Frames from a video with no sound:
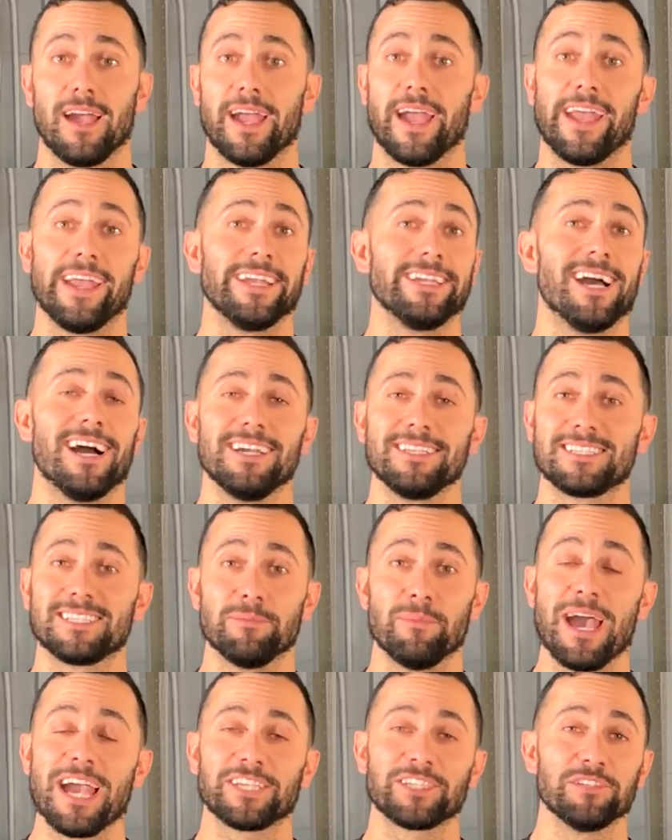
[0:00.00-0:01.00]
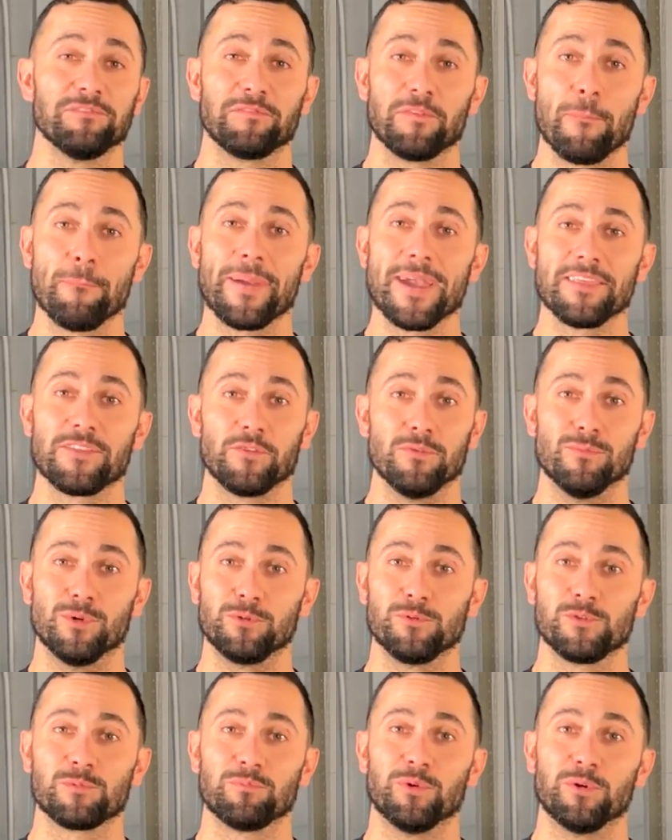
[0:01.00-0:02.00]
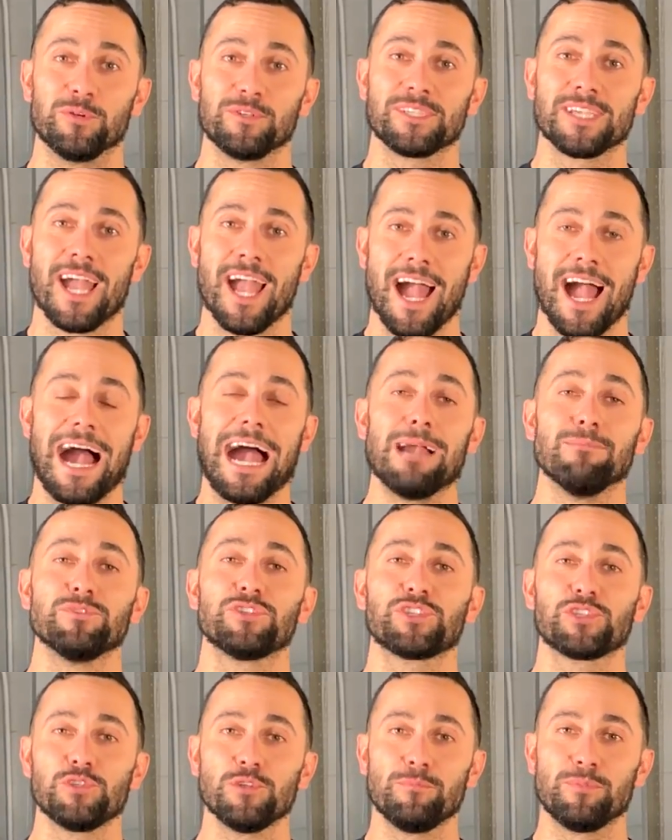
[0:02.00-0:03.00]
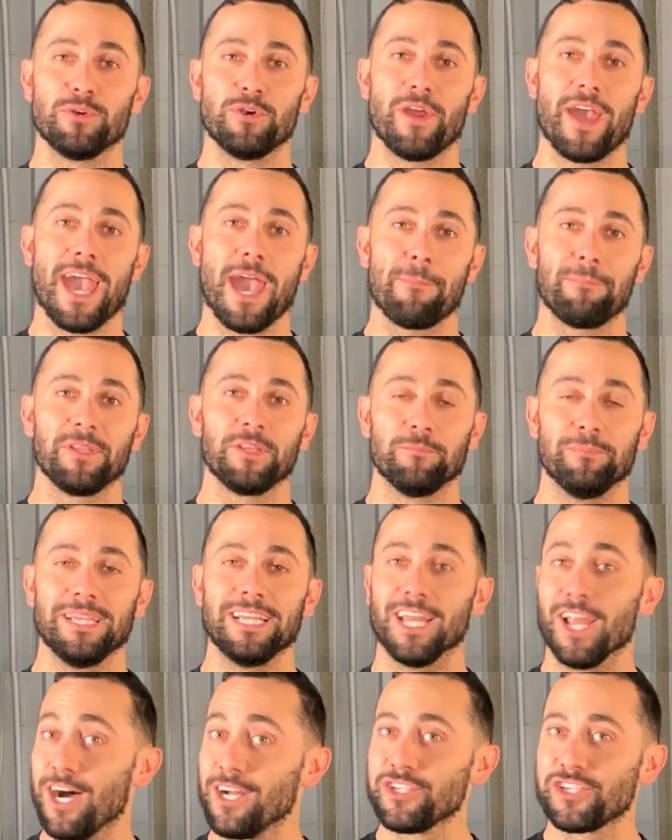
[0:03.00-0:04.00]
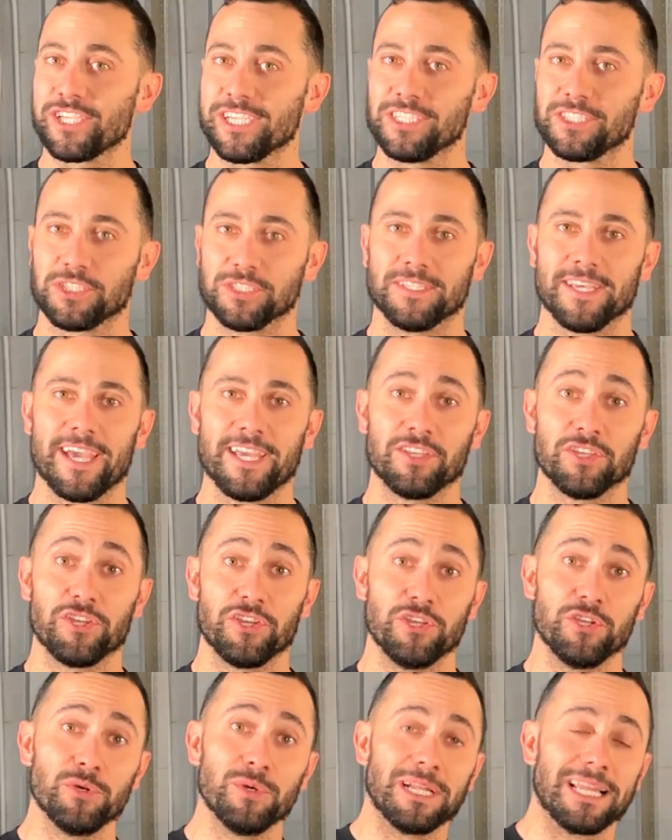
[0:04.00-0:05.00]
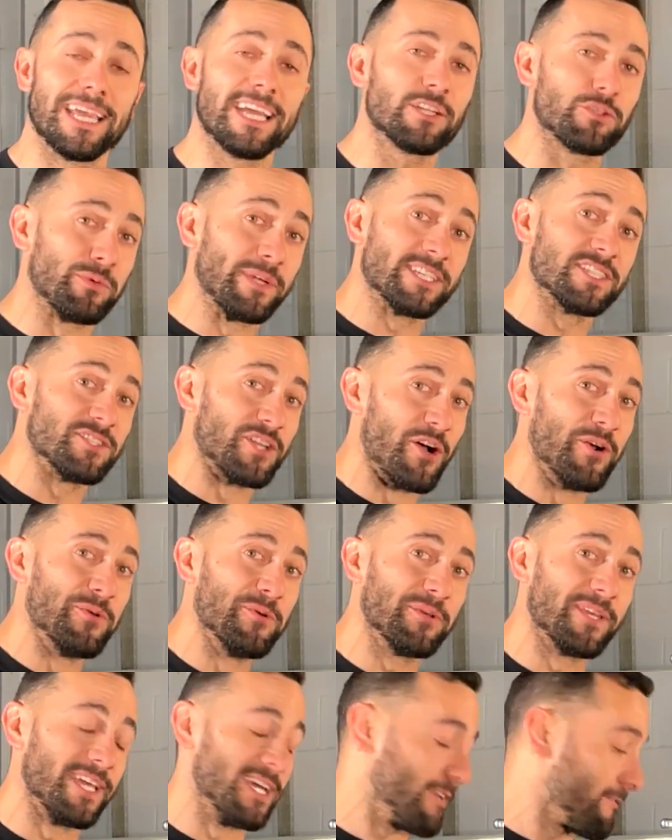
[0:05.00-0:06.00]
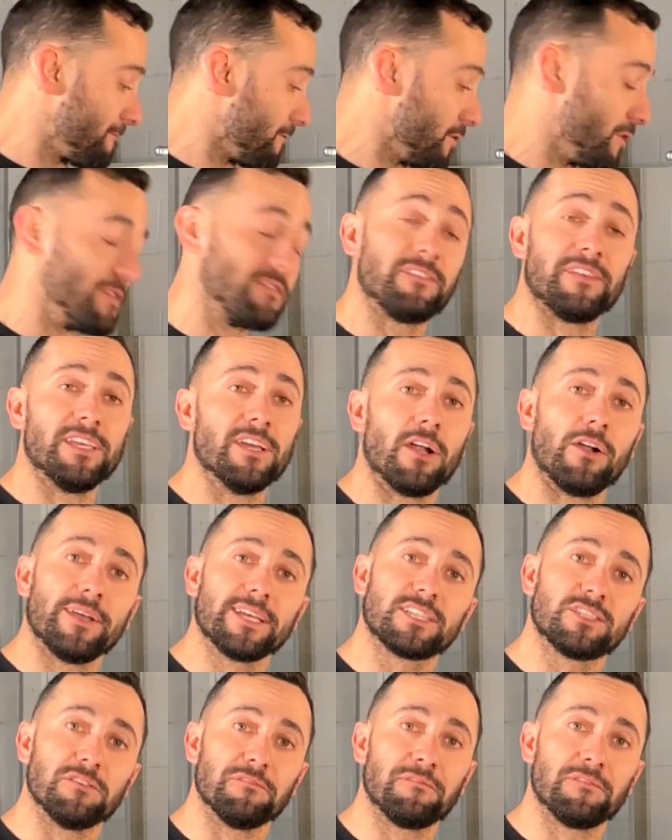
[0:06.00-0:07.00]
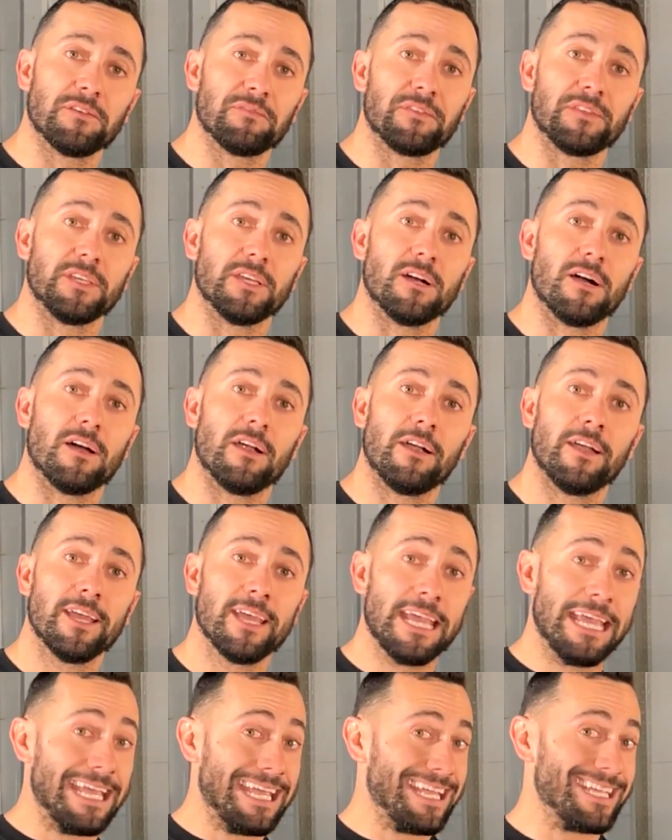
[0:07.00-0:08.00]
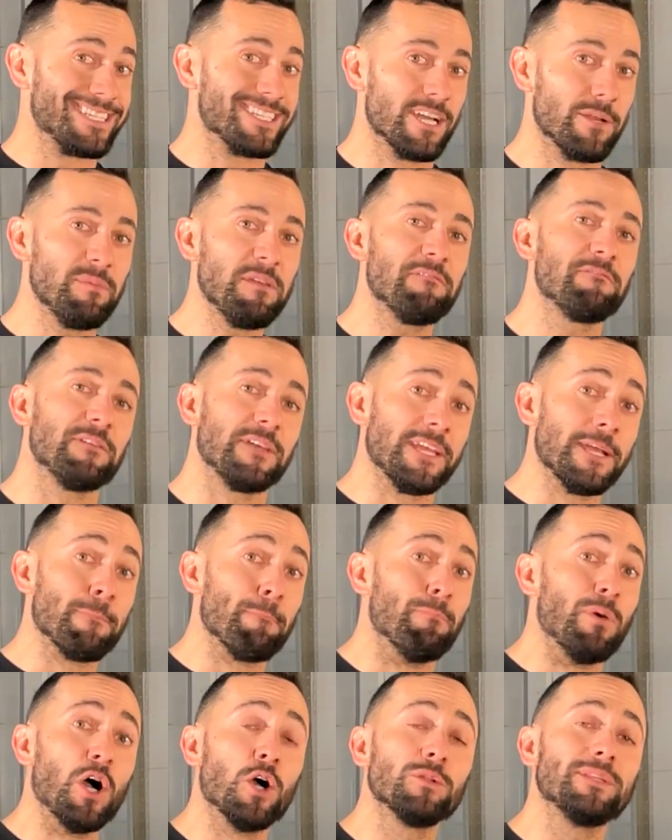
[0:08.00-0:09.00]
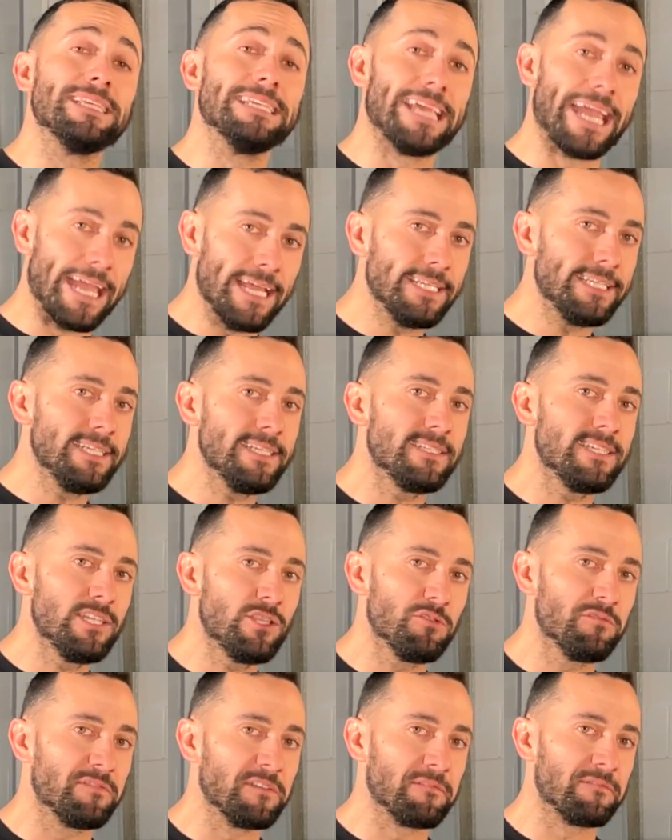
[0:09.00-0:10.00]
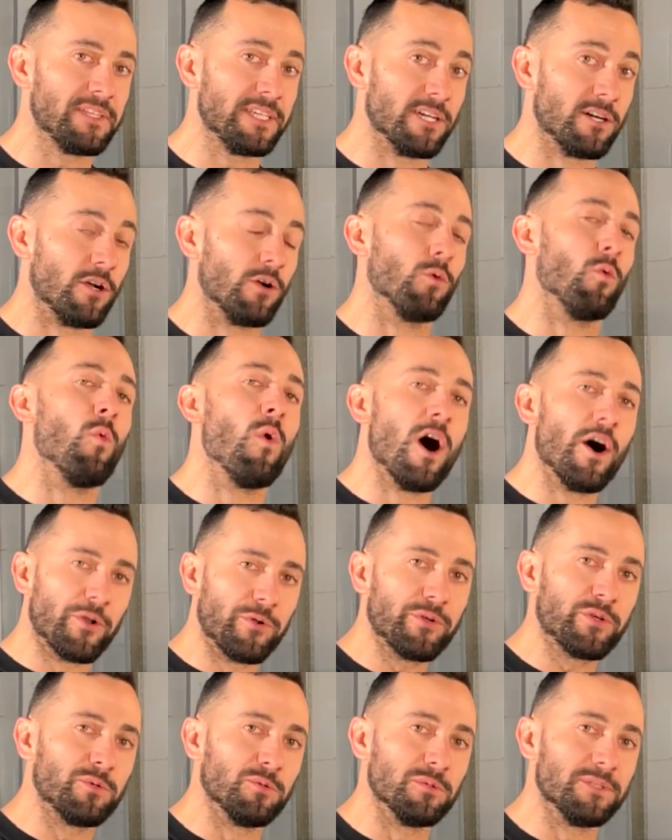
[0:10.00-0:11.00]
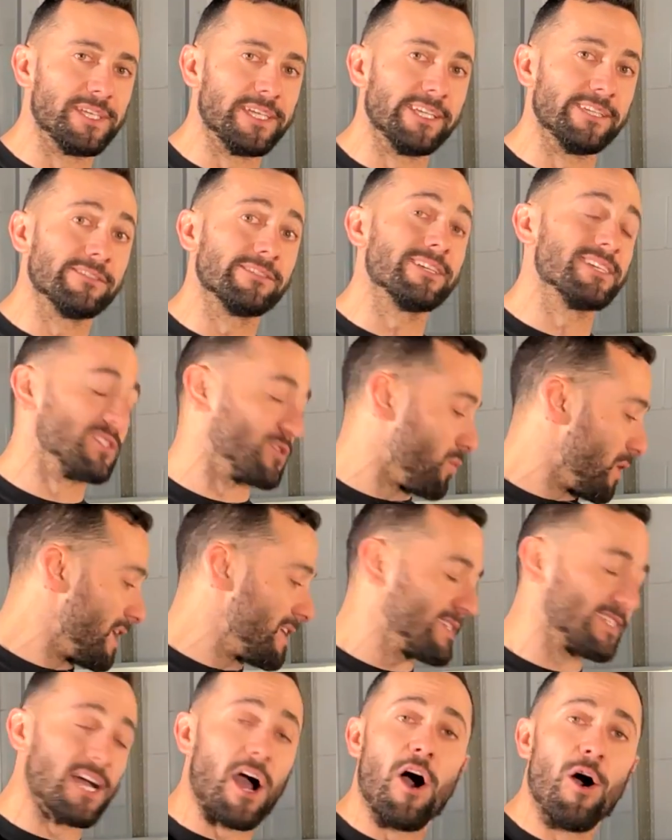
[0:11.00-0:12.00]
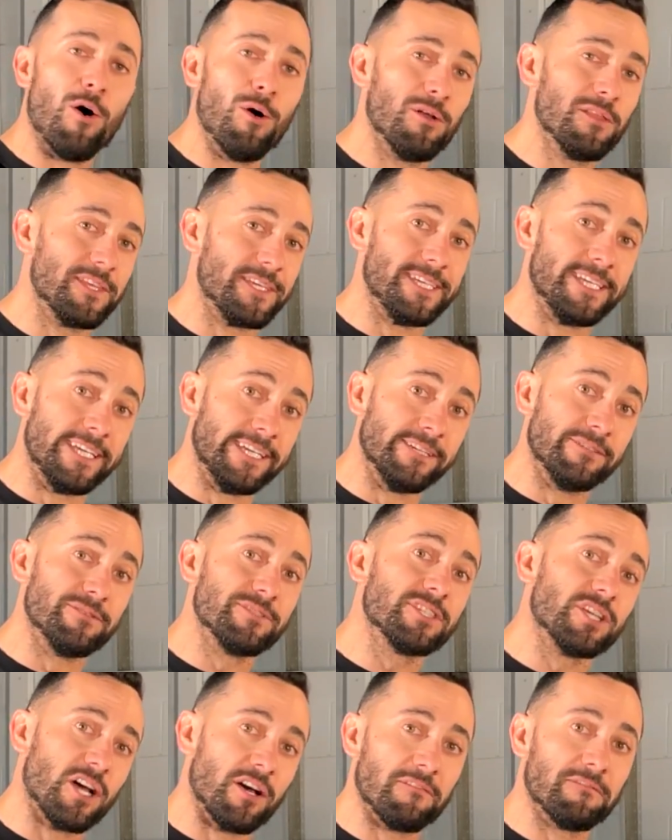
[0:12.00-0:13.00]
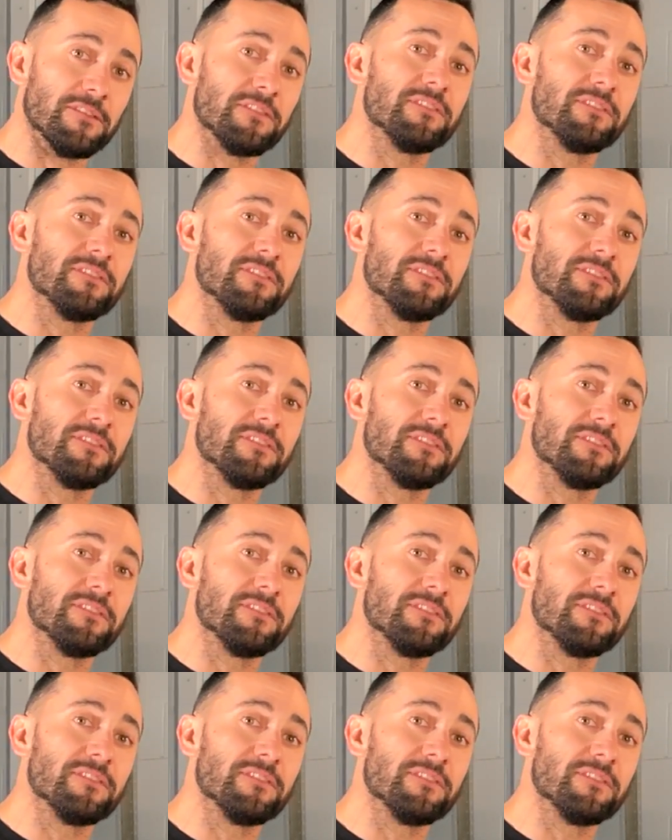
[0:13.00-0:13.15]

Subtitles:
Hey guys, Sebastian from Panthera Motorsports. I'm super happy to be launching today the new electric starter kit for the trx250r. It's going to be fitting both the atc250r water-cooled gear as well as all the gears of the